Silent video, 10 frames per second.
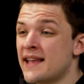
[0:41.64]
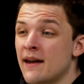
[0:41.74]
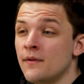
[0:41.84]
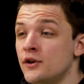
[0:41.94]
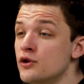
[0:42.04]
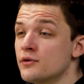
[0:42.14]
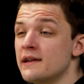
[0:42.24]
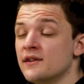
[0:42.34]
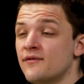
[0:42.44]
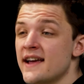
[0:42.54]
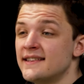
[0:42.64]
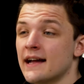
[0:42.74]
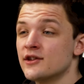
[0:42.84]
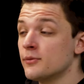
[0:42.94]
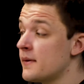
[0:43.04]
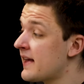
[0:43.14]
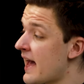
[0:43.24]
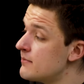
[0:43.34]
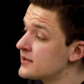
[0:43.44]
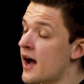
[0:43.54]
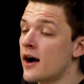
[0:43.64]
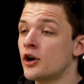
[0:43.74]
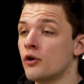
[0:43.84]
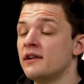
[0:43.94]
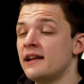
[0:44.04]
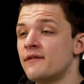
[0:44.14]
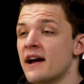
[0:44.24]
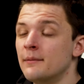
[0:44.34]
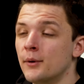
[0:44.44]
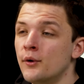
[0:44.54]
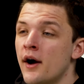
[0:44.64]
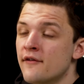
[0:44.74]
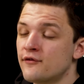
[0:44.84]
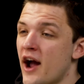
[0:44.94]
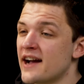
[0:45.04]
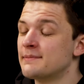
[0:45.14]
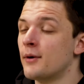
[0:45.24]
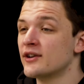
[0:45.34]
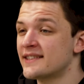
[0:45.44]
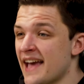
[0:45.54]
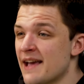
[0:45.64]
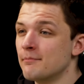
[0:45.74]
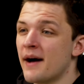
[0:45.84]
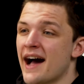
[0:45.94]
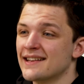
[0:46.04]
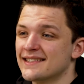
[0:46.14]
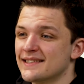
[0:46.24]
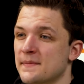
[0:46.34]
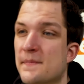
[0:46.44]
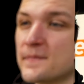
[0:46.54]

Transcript: 10 and the user interface, and some of the games that are currently available for Xbox Game Pass.